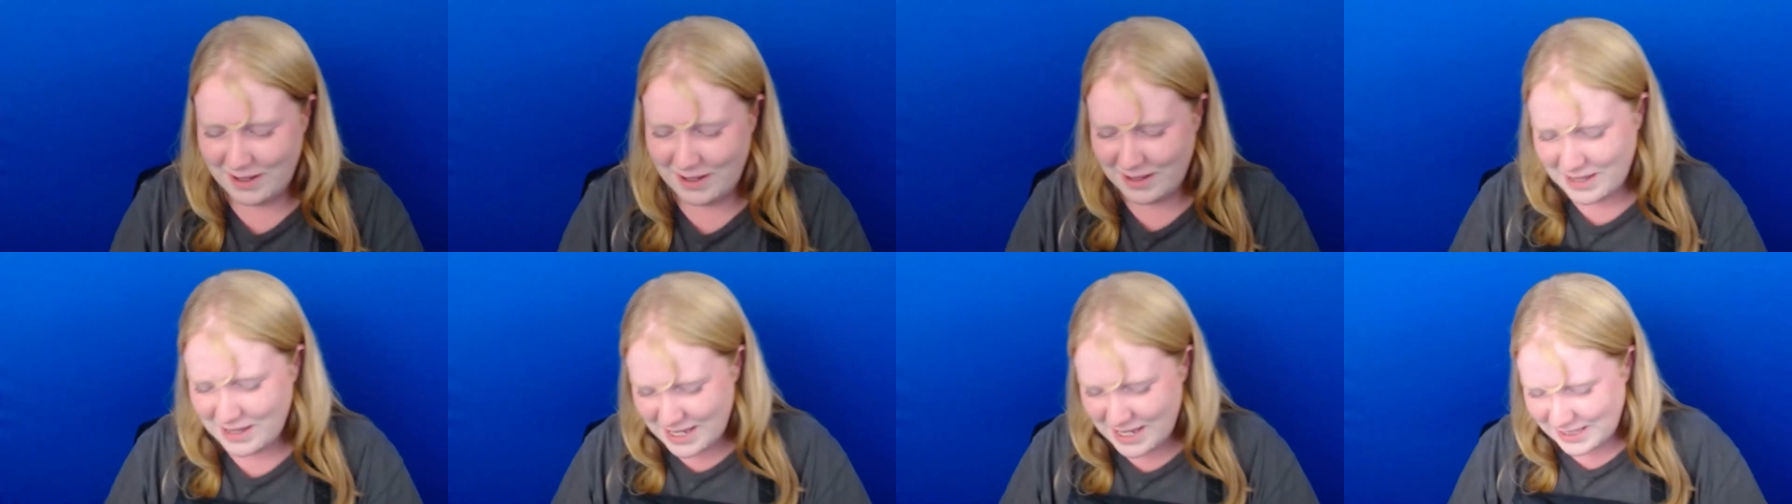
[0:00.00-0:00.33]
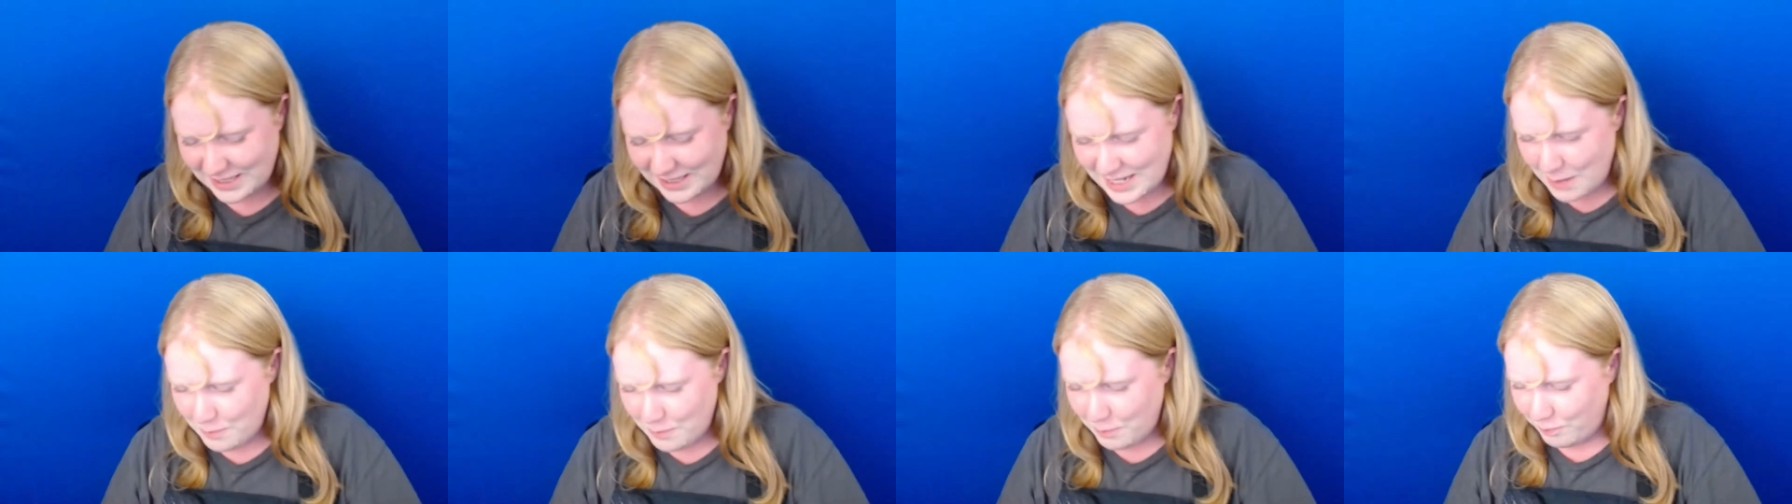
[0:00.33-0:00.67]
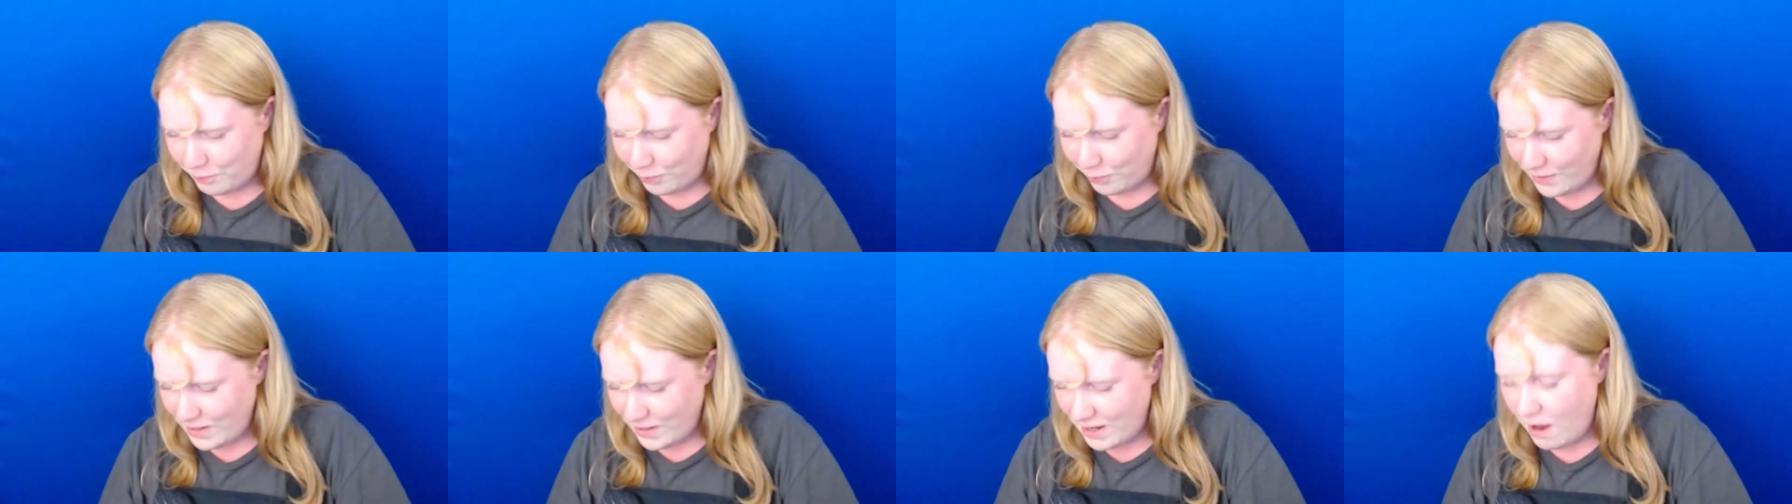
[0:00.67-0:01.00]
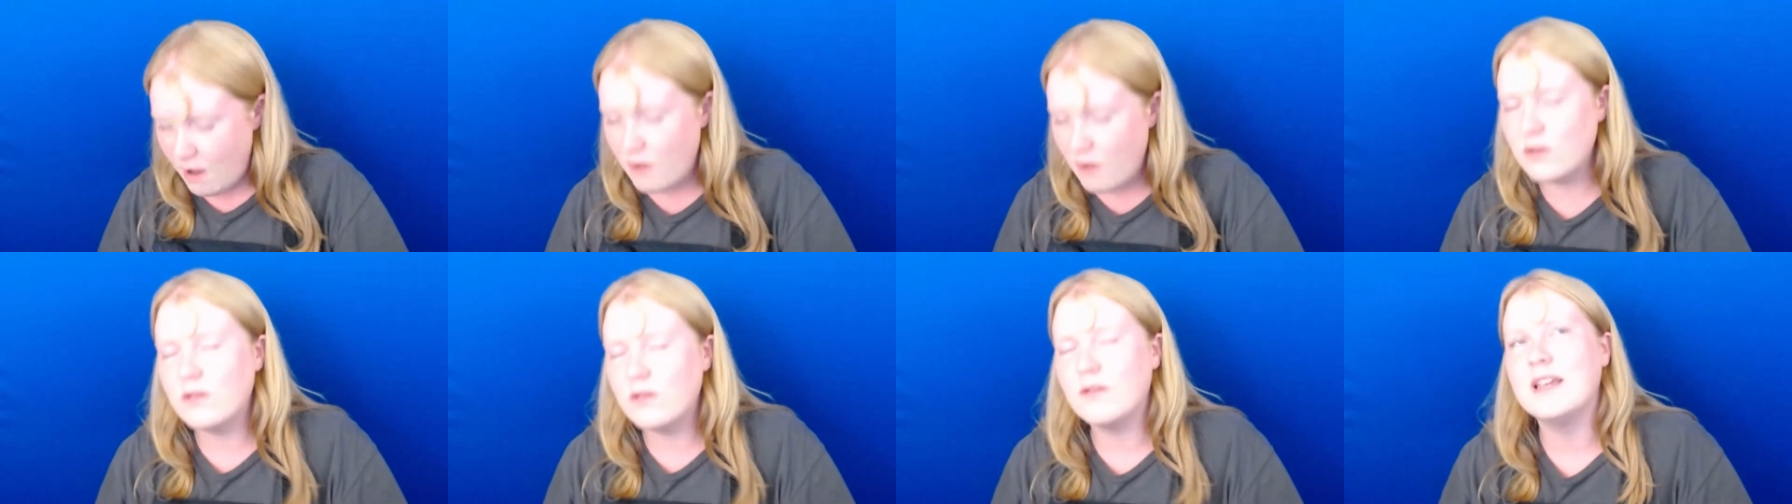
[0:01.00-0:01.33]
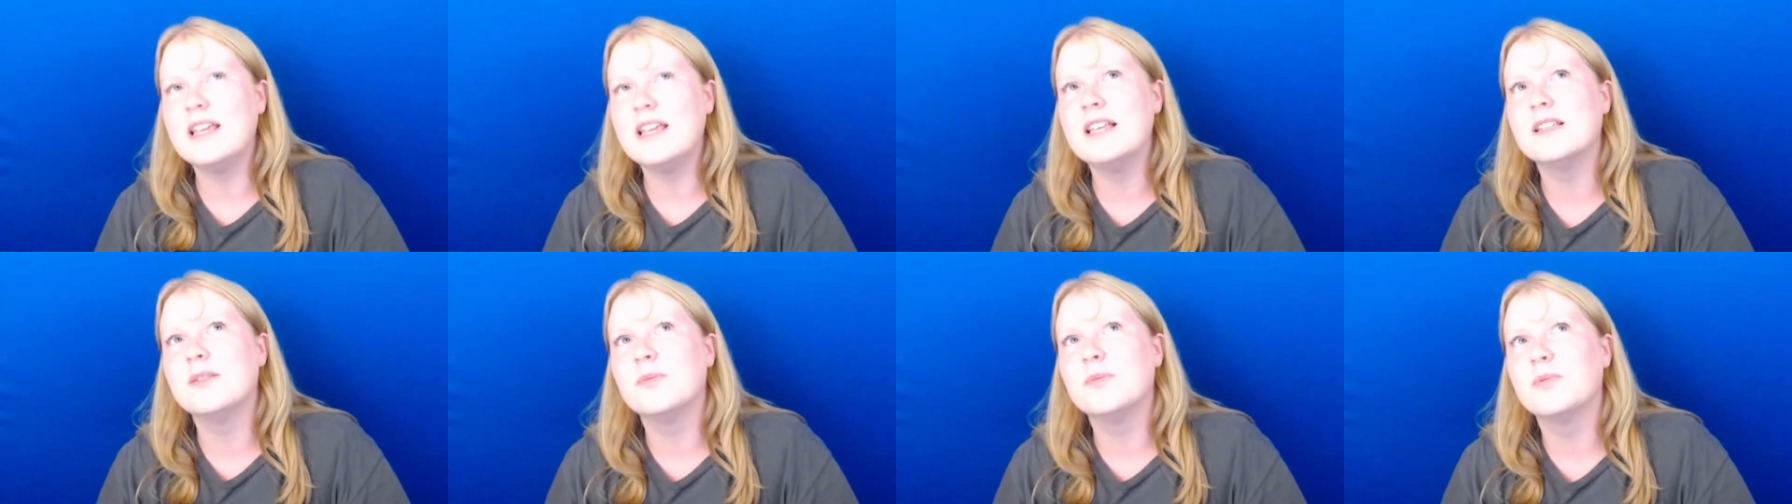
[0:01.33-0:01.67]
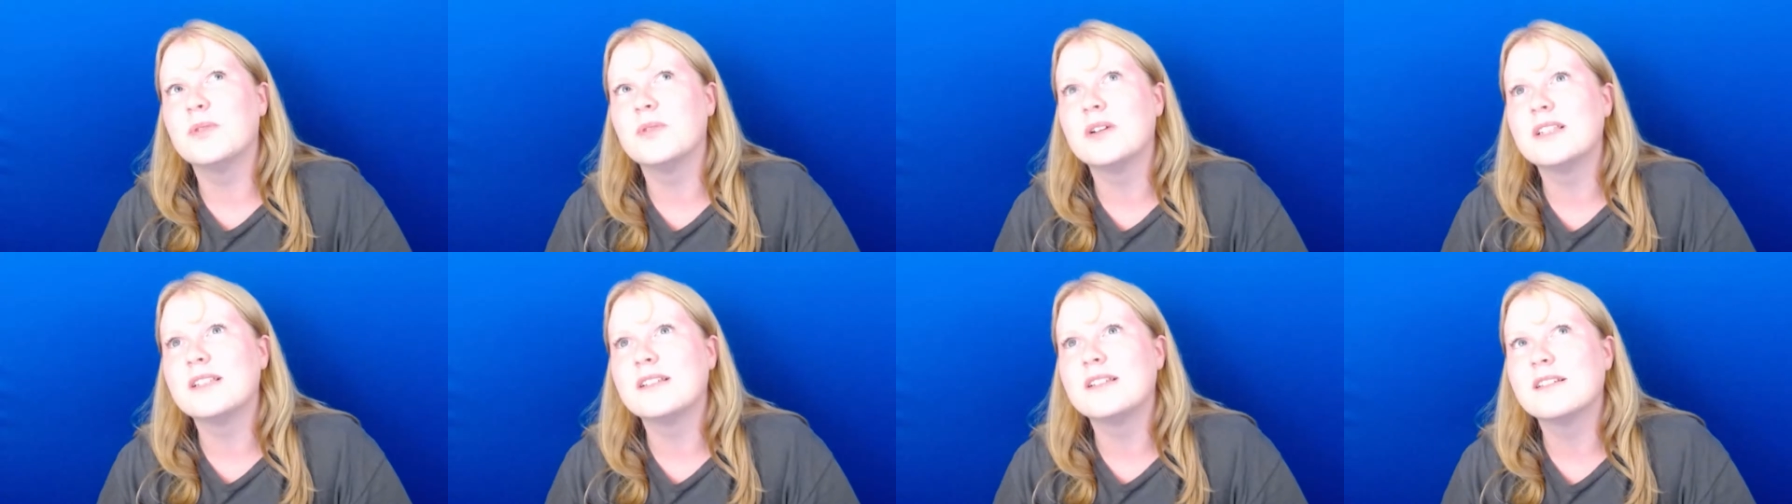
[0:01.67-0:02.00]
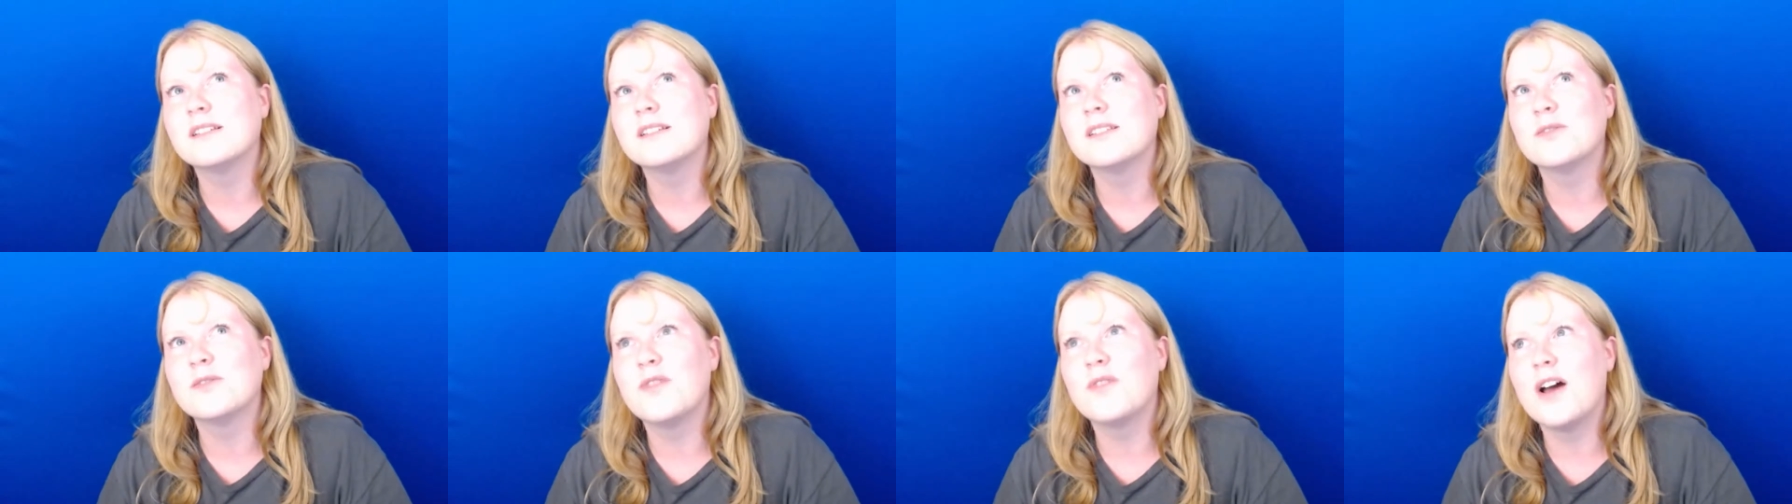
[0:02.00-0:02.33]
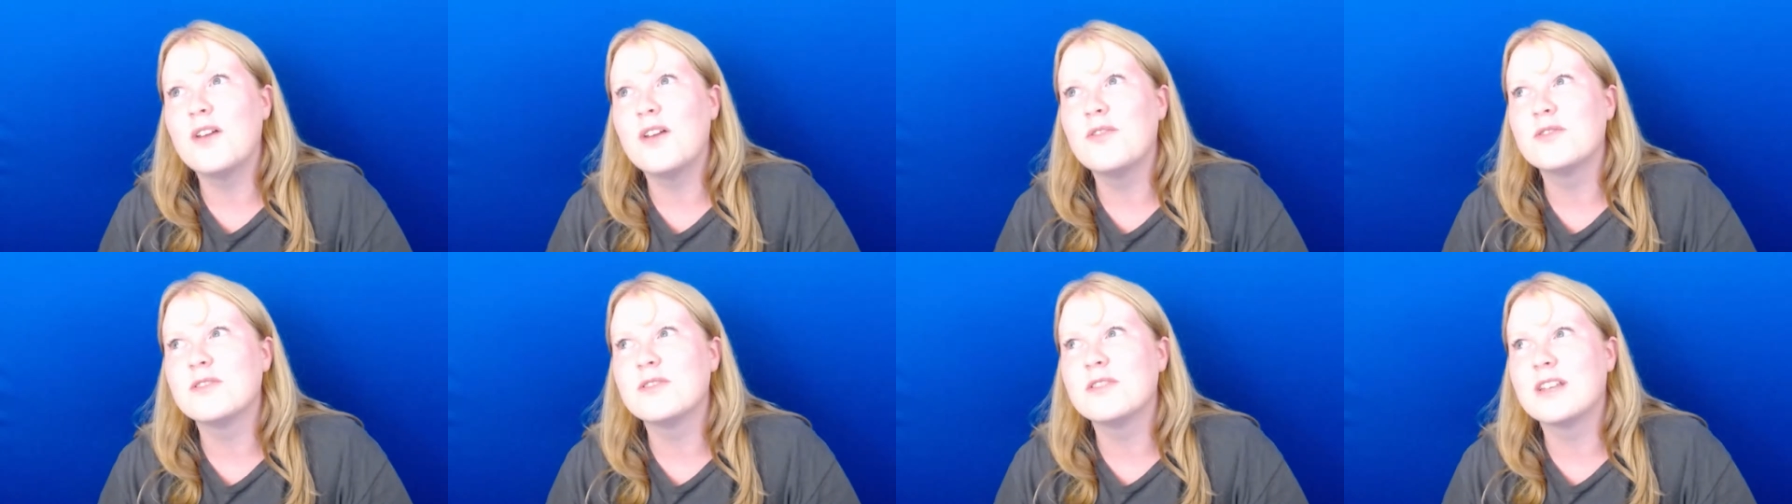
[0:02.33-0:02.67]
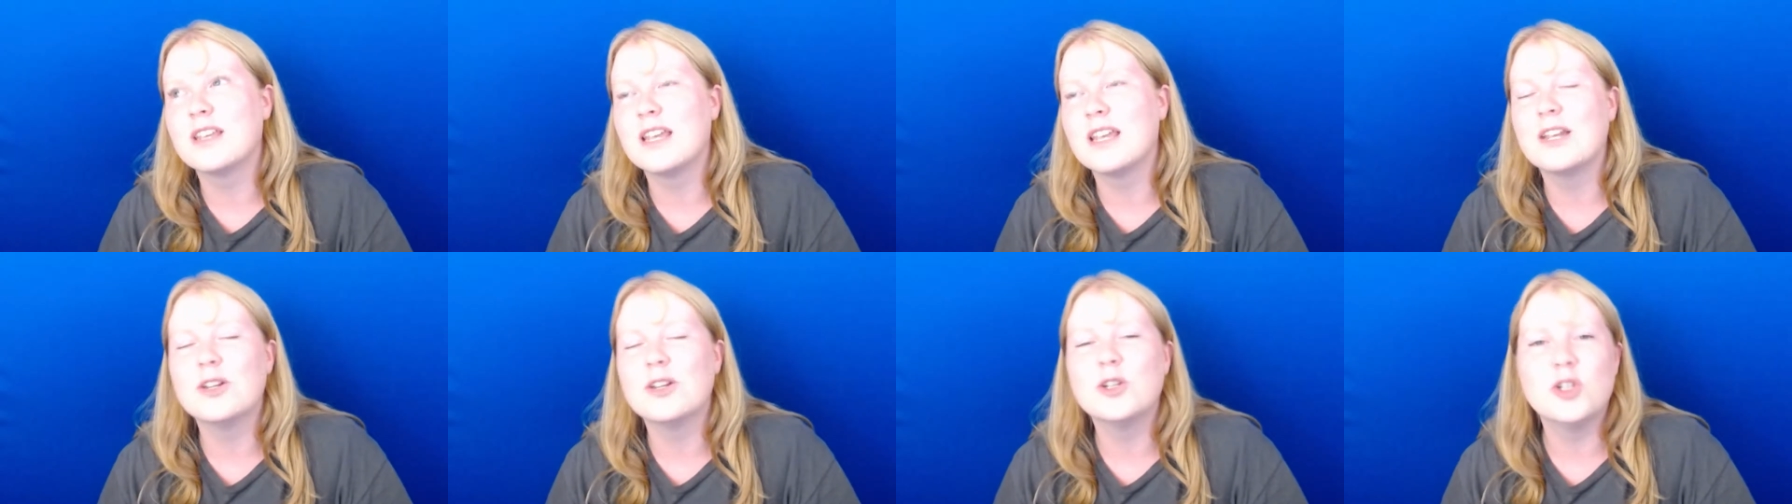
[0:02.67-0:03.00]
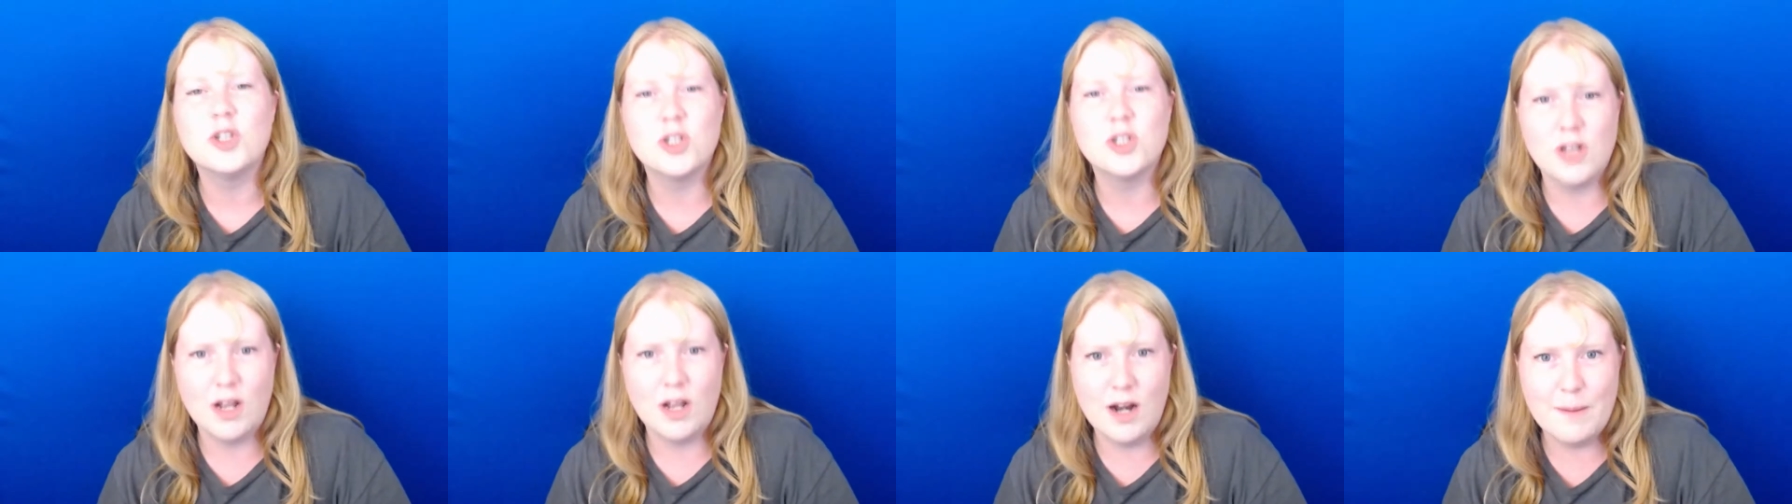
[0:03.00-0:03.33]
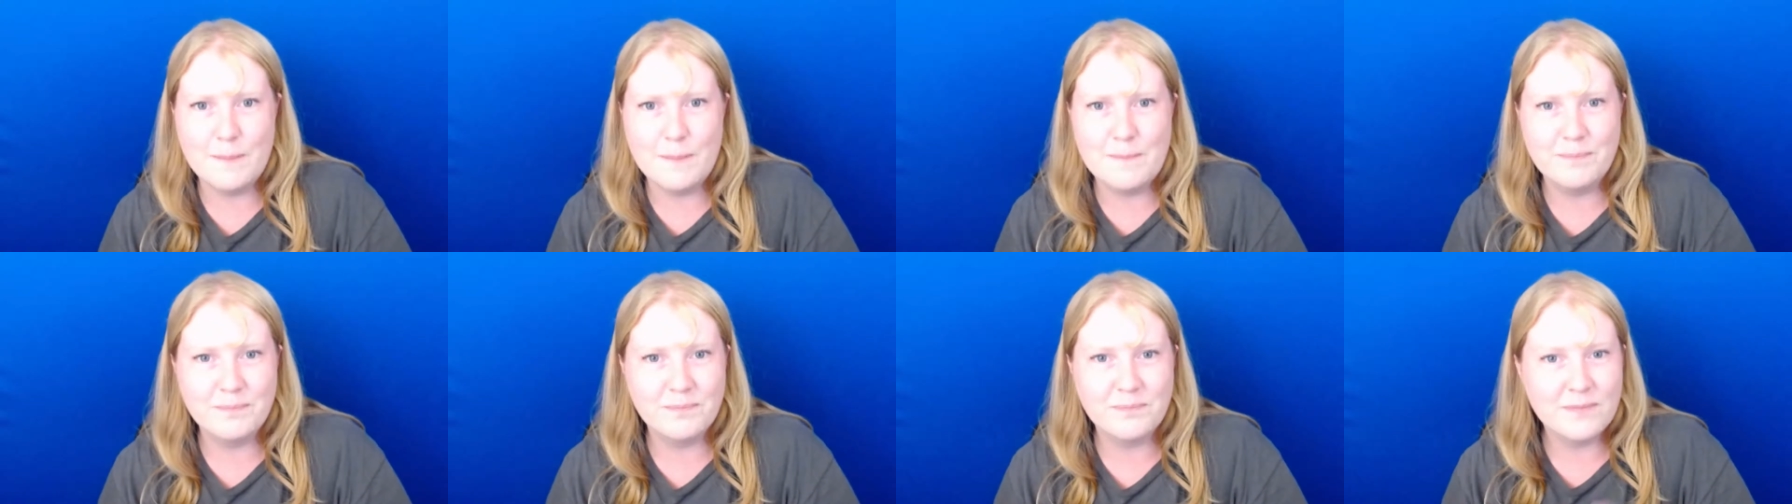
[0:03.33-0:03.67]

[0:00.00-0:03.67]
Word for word: Oh, they said, oh no, he's the prince because his father's the king. Shut up.